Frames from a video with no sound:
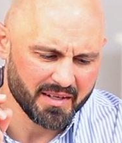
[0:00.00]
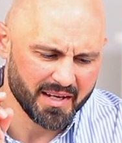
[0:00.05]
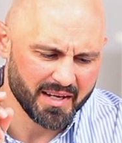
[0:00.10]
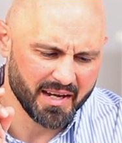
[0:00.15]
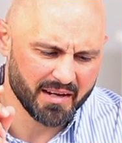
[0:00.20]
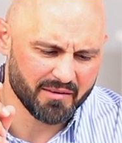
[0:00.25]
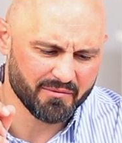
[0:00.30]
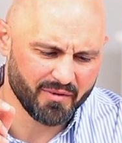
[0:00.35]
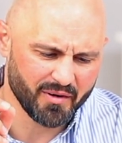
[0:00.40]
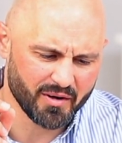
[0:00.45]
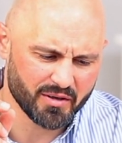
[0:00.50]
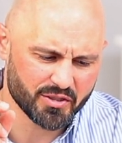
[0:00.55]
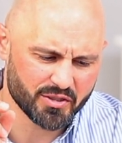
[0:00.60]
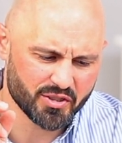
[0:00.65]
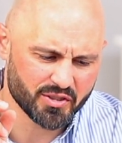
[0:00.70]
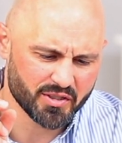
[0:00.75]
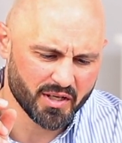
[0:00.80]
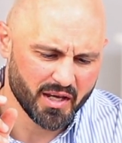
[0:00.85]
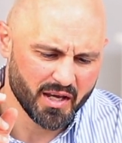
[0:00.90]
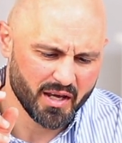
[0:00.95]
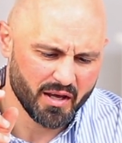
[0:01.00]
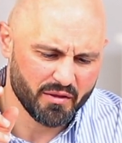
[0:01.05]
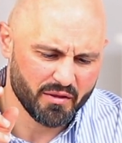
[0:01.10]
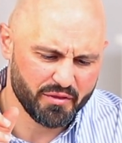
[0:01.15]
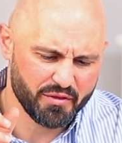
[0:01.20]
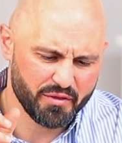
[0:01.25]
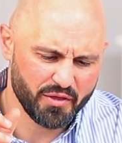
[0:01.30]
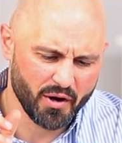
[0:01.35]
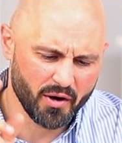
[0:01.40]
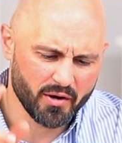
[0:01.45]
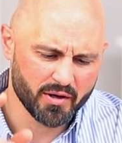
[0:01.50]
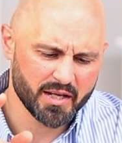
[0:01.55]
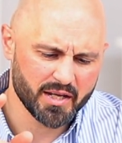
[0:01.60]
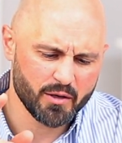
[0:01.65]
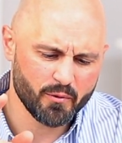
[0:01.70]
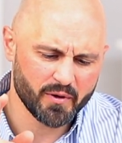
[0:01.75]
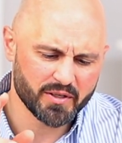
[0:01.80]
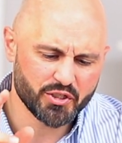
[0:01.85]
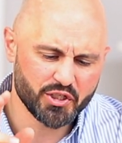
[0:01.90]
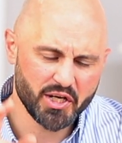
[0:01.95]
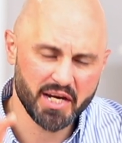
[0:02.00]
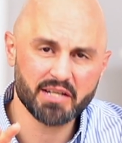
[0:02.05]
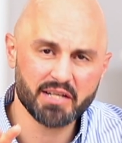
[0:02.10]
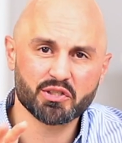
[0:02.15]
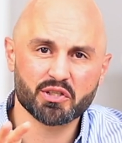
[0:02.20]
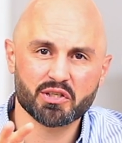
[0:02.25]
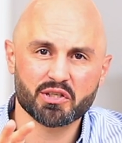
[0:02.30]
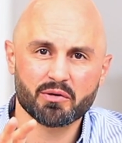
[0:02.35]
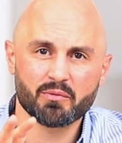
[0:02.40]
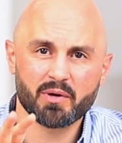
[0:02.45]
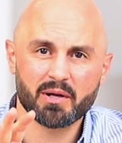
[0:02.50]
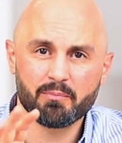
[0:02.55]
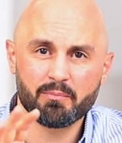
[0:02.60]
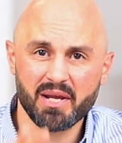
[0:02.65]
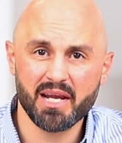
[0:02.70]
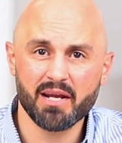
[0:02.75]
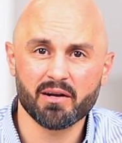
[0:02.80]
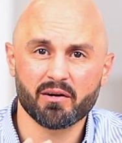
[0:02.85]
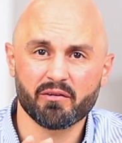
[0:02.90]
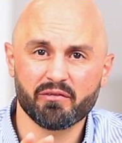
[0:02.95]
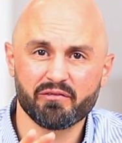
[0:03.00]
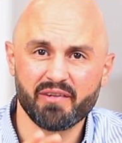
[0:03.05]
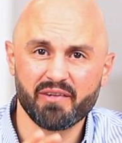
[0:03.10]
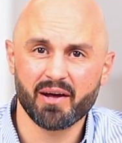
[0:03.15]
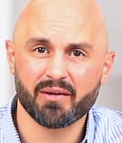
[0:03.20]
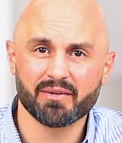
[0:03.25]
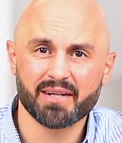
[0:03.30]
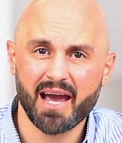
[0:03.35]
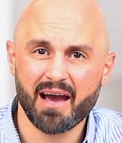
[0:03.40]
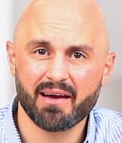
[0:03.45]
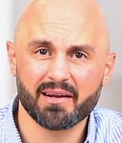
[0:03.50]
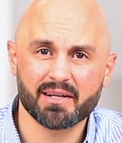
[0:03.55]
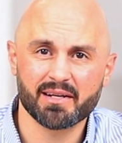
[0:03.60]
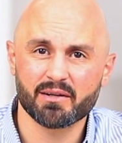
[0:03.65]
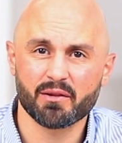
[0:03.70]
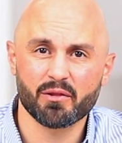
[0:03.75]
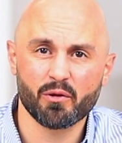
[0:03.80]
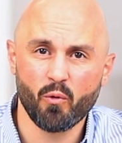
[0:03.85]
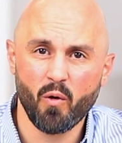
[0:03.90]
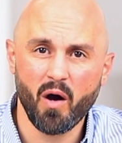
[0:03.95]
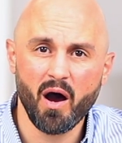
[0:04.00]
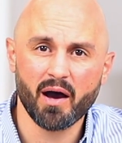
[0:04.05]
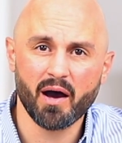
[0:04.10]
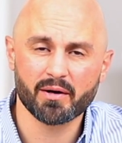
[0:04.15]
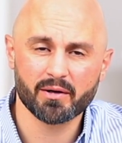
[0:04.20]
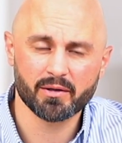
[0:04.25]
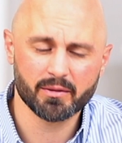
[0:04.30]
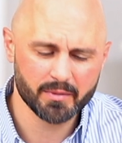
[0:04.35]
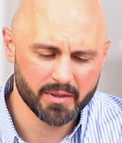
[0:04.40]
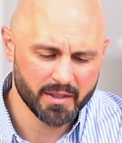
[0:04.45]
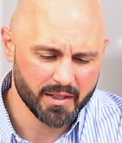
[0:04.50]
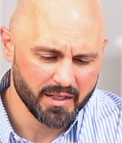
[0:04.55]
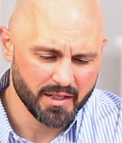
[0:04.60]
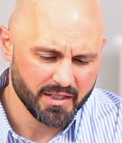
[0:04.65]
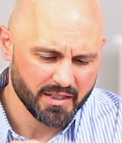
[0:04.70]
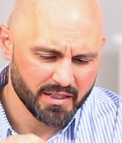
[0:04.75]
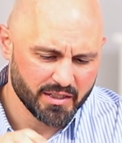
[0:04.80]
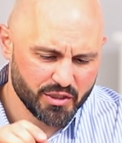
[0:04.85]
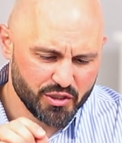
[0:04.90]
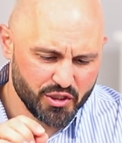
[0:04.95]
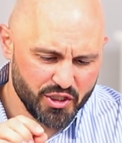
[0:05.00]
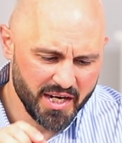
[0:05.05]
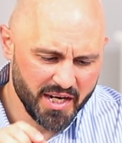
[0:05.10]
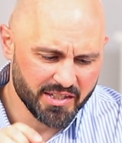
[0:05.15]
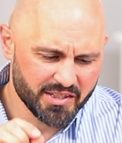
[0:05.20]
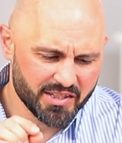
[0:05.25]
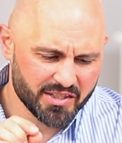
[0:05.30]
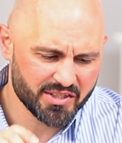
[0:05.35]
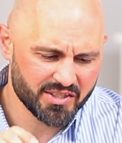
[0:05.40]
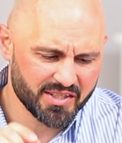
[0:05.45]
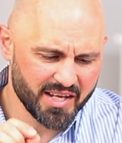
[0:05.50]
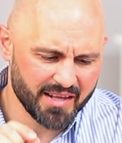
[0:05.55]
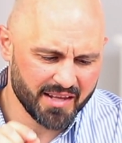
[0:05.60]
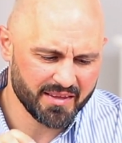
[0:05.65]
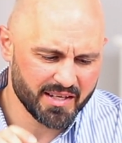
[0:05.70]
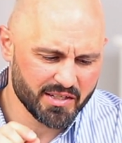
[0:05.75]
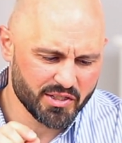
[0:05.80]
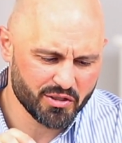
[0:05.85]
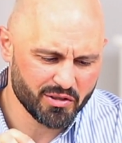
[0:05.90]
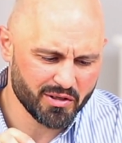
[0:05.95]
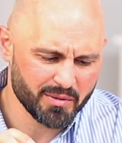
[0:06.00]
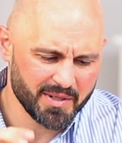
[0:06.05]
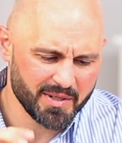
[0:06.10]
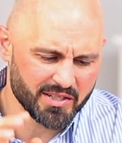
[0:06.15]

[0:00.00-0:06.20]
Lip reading: in verse 30, when Peter fell down into the water, Jesus said this to him.